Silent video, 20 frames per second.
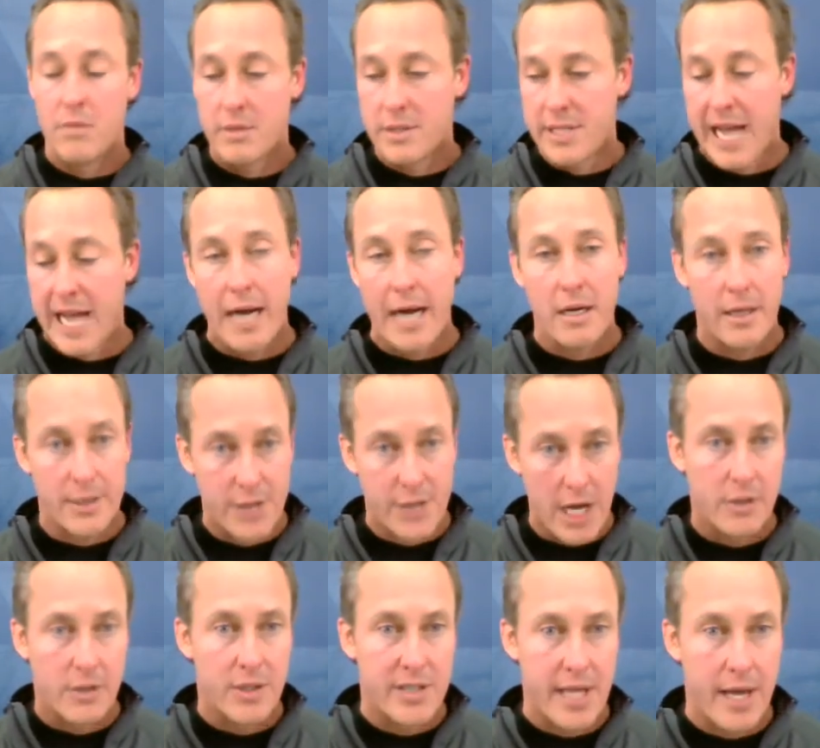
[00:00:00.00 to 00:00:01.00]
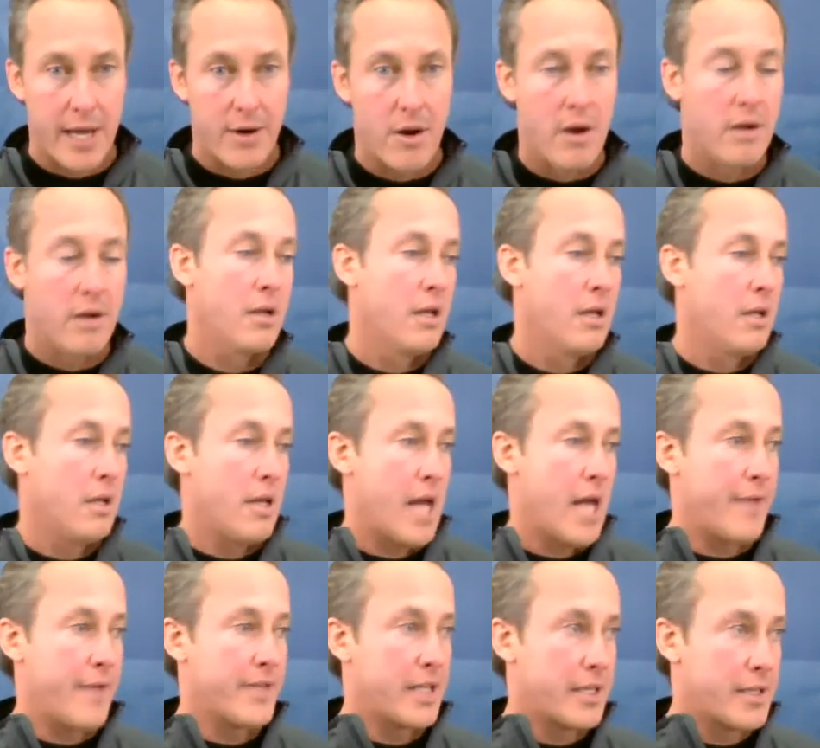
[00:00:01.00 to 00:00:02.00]
Tackling challenges head on,
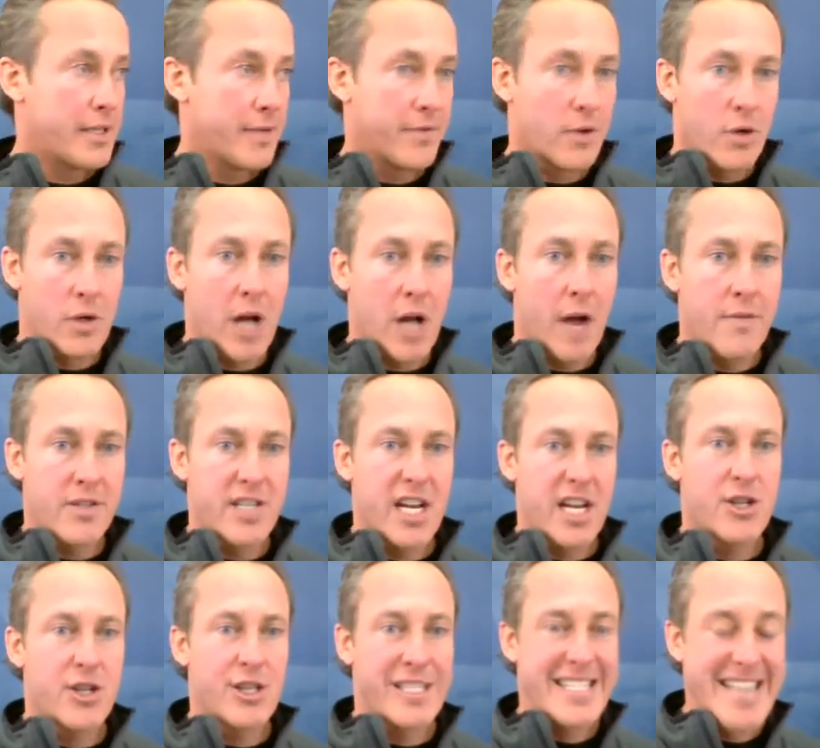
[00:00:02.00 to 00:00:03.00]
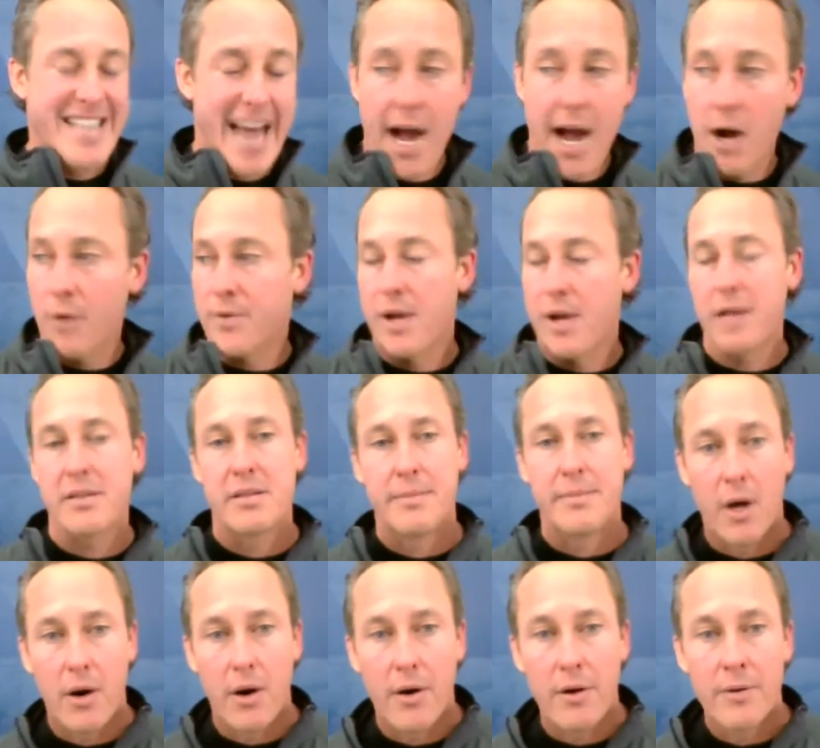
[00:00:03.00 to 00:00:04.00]
having the difficult conversations now, not
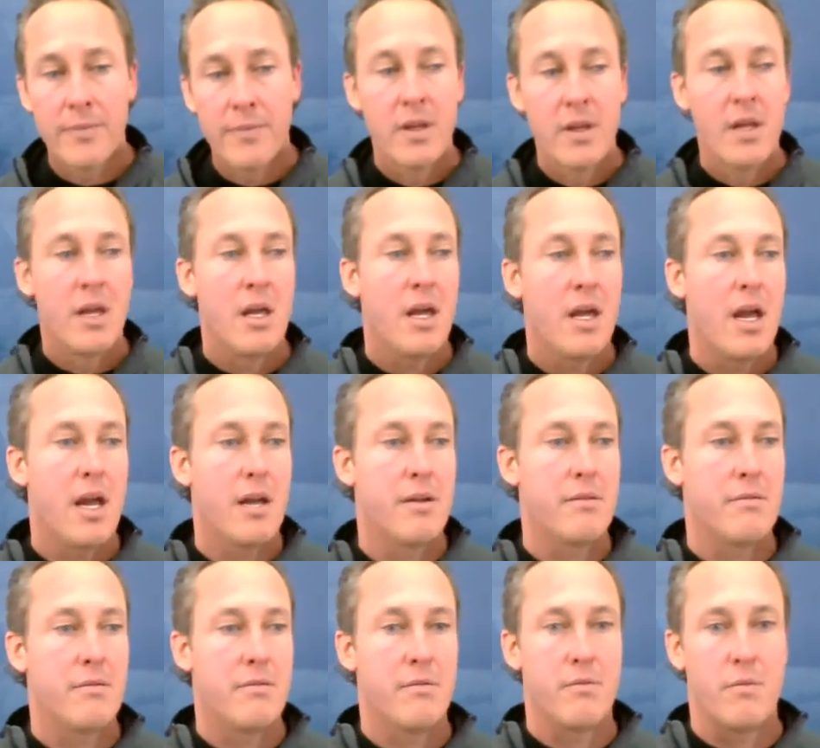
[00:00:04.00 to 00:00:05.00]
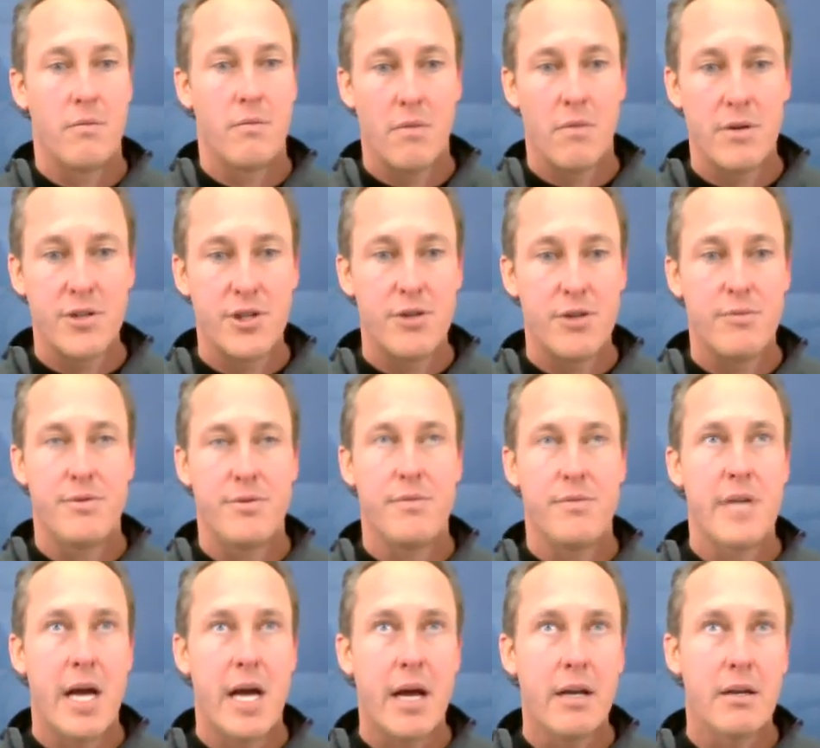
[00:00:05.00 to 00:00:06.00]
tomorrow, And once you do
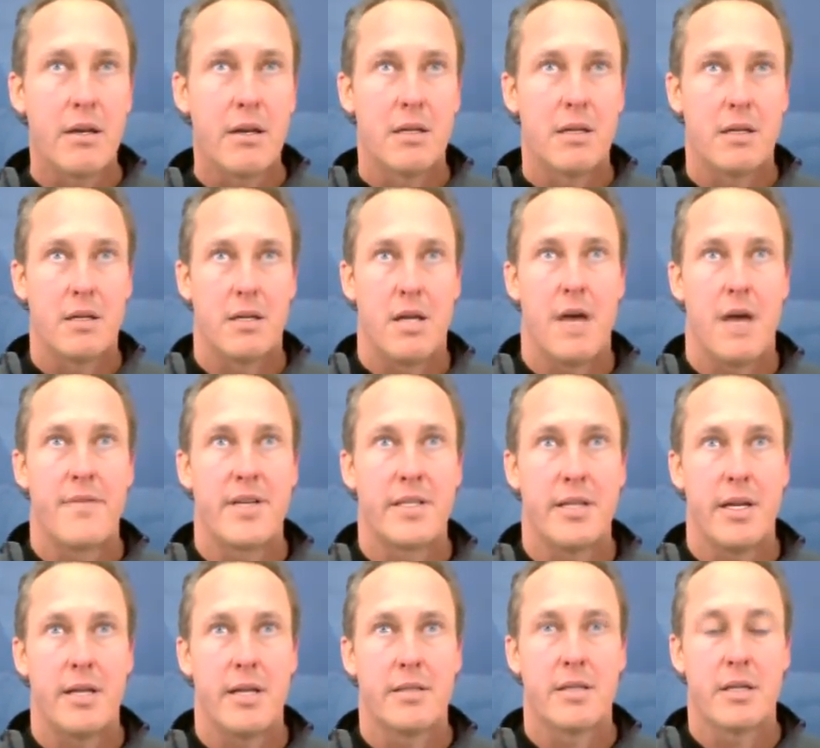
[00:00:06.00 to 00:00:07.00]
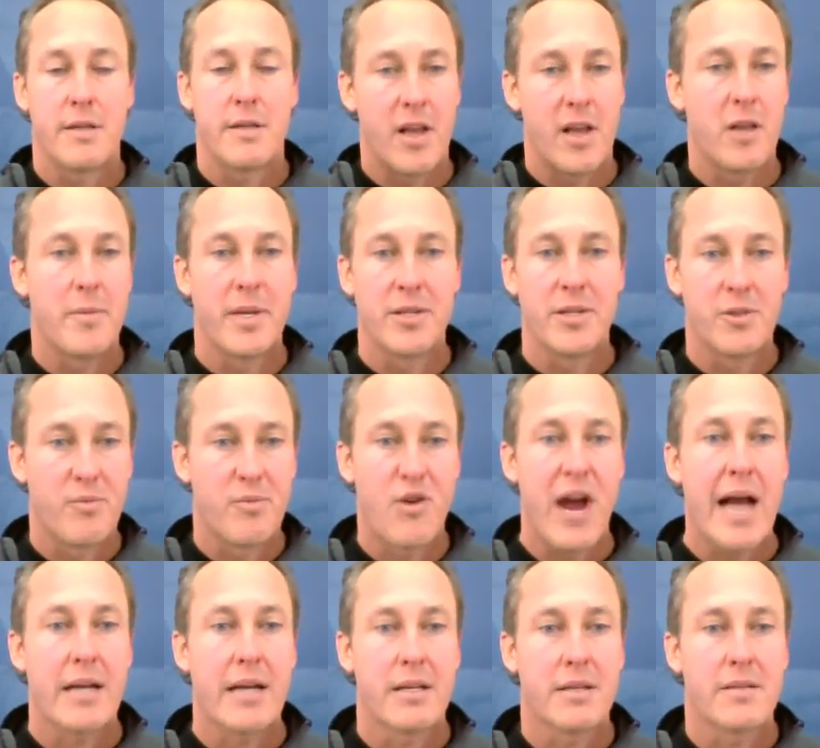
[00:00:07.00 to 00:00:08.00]
that, obviously it's a developmental
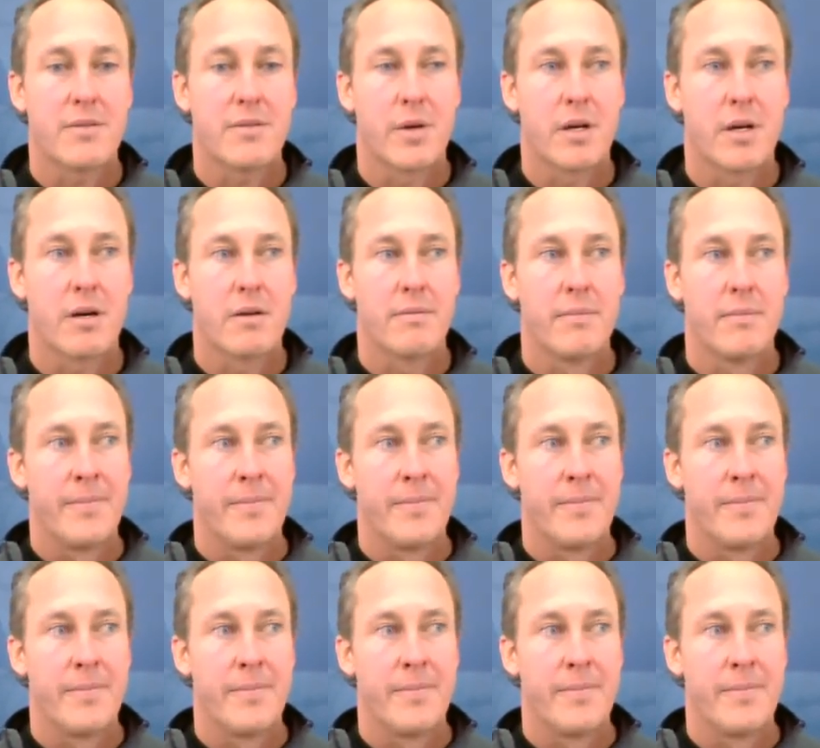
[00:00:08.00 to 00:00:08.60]
practice where